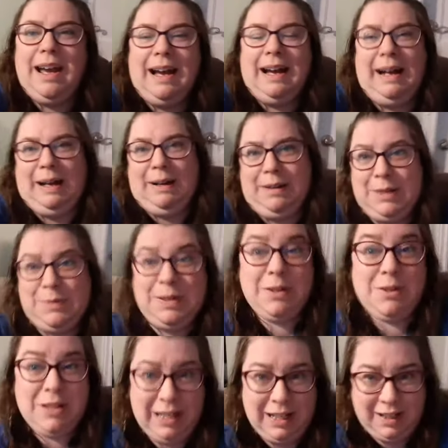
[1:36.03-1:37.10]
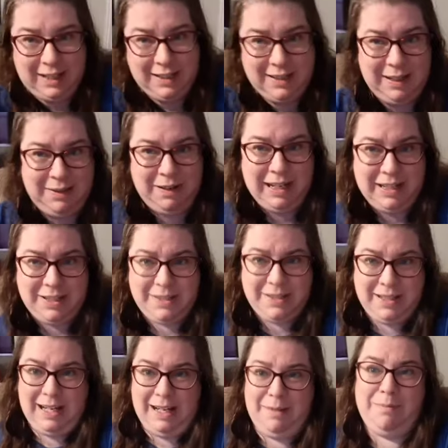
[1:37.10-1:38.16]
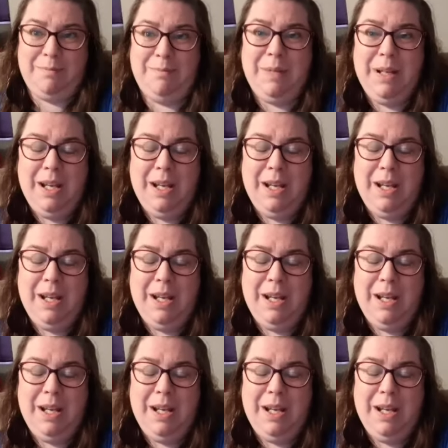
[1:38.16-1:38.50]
Oh, because usually because it's um